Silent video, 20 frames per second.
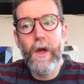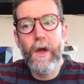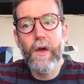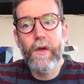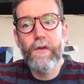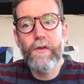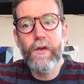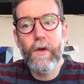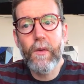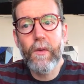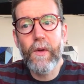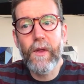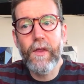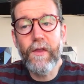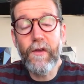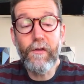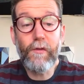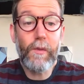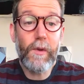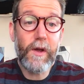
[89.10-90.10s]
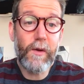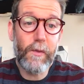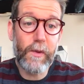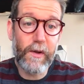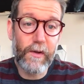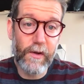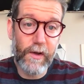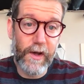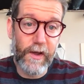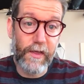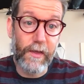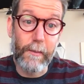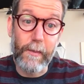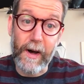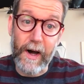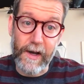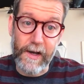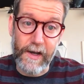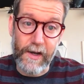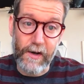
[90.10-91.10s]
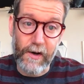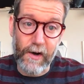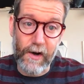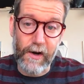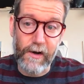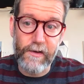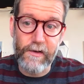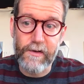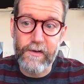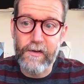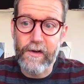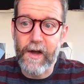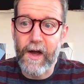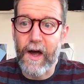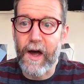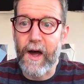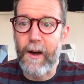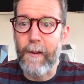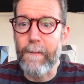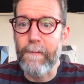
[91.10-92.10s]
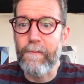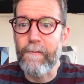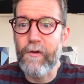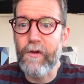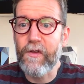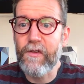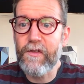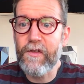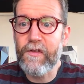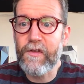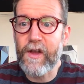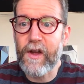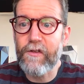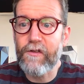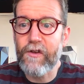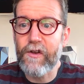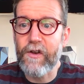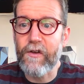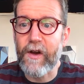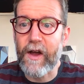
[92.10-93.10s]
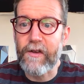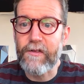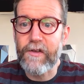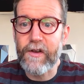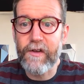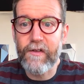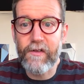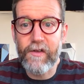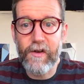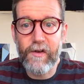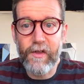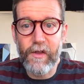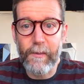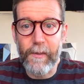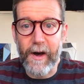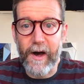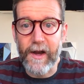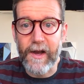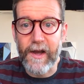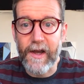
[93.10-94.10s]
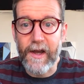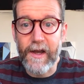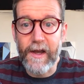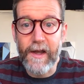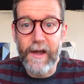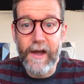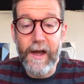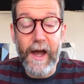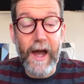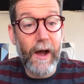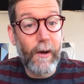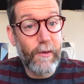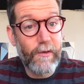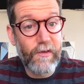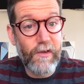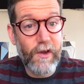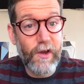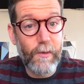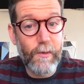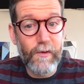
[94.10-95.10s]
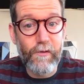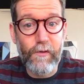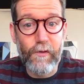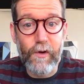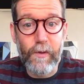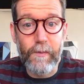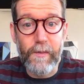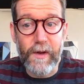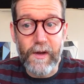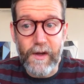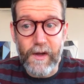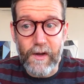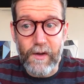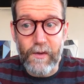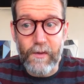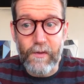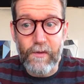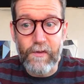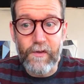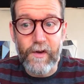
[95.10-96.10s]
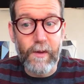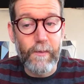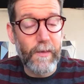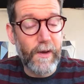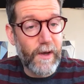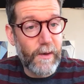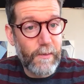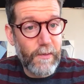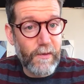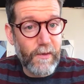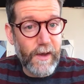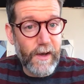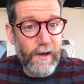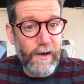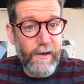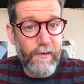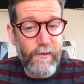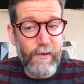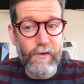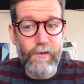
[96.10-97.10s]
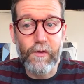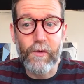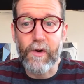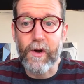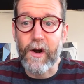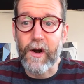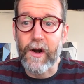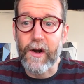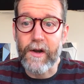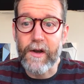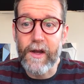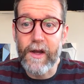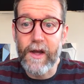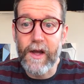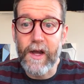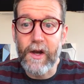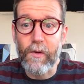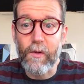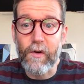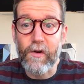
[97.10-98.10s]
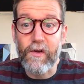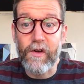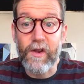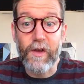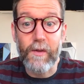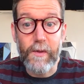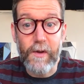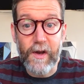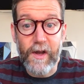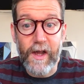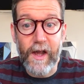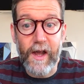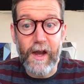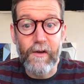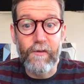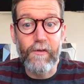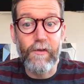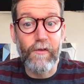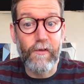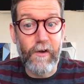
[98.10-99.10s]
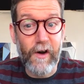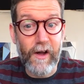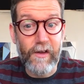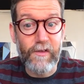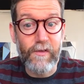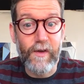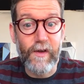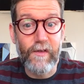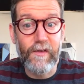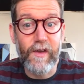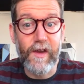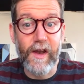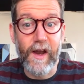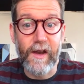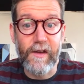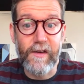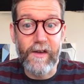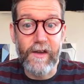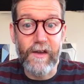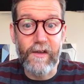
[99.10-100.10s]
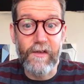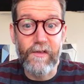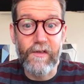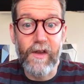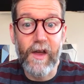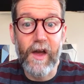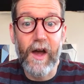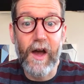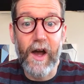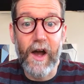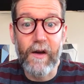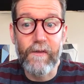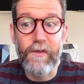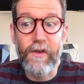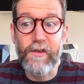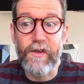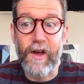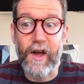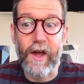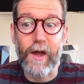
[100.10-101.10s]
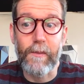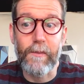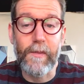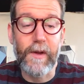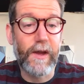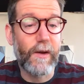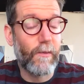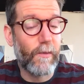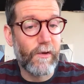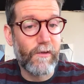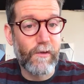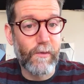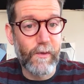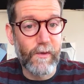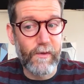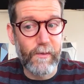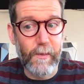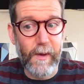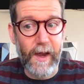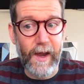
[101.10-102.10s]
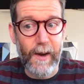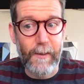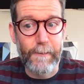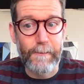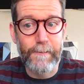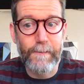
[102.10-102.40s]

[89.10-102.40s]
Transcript: So this week we look at the body in art. For this discussion, you're asked to consider the body. How has the human form been used and manipulated in visual art in order to communicate philosophies and ideas of the time in which it was made?